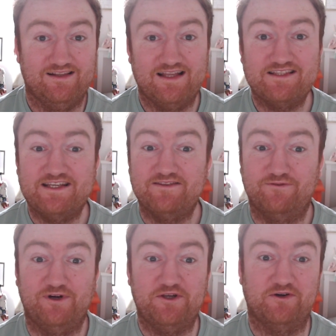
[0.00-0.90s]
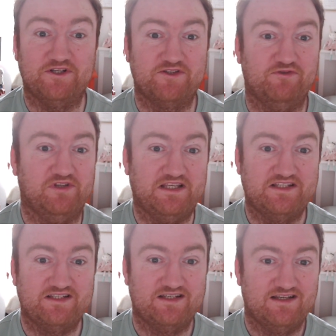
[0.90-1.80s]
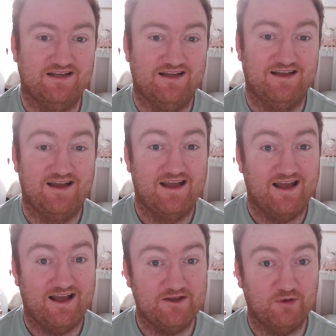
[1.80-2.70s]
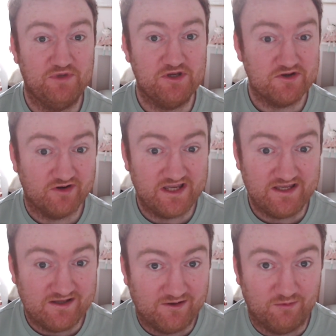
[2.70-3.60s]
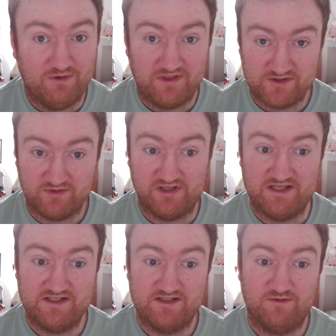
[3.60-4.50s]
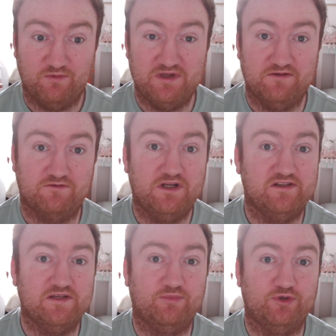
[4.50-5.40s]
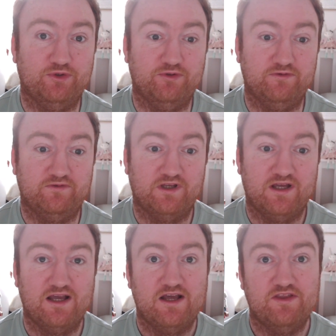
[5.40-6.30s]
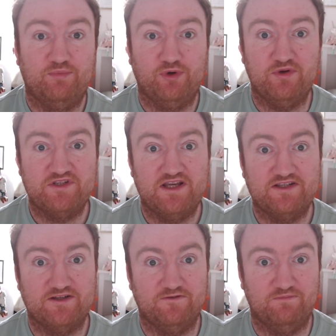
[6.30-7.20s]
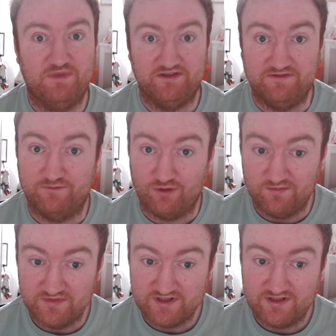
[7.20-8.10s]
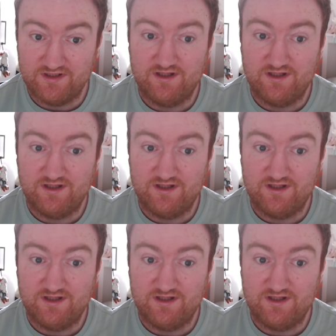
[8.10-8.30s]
And that's it for the August release. I hope you agree with this release, we have greatly improved process of building forms,